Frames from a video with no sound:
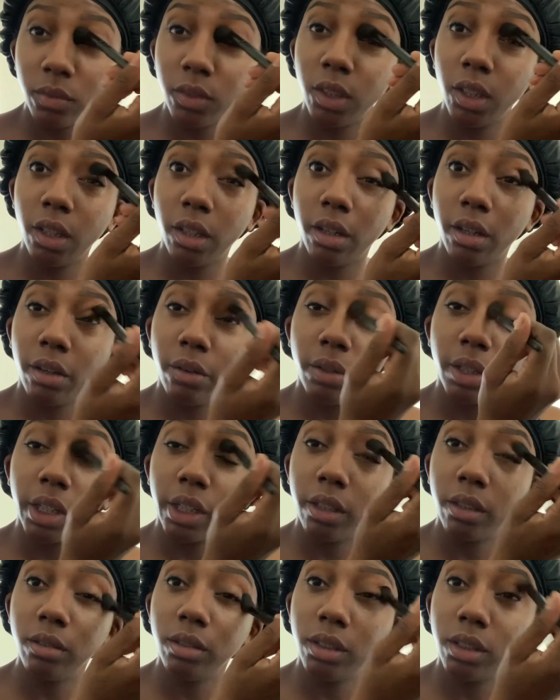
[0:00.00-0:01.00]
Yeah, there we
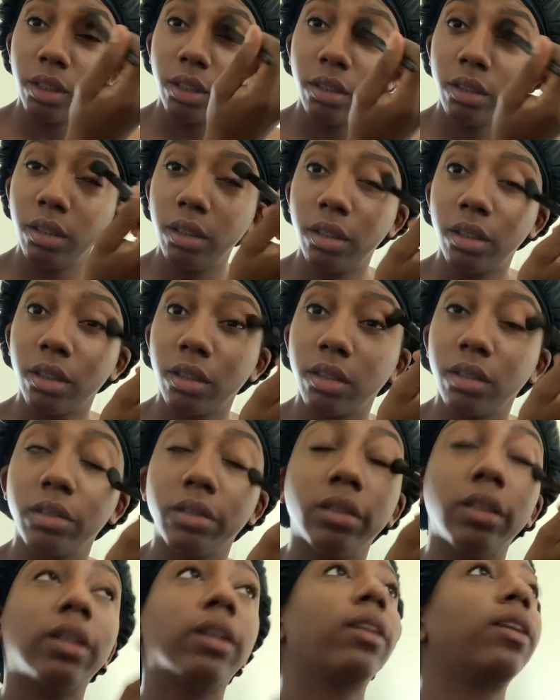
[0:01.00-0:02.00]
go. See,
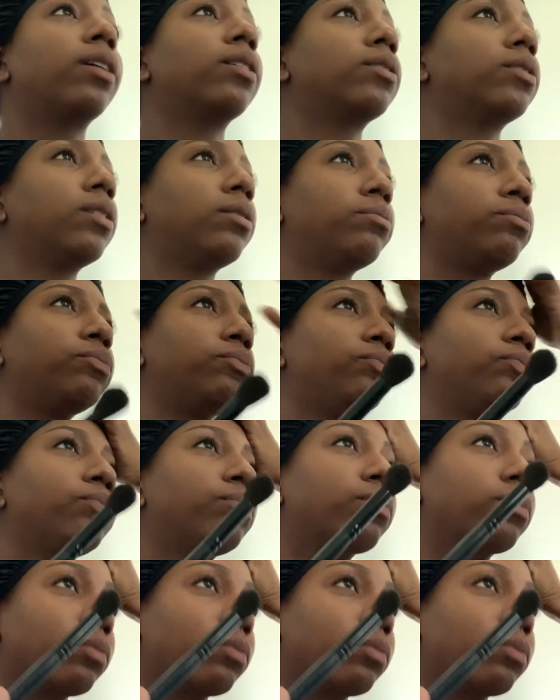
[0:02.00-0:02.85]
look, looking like some.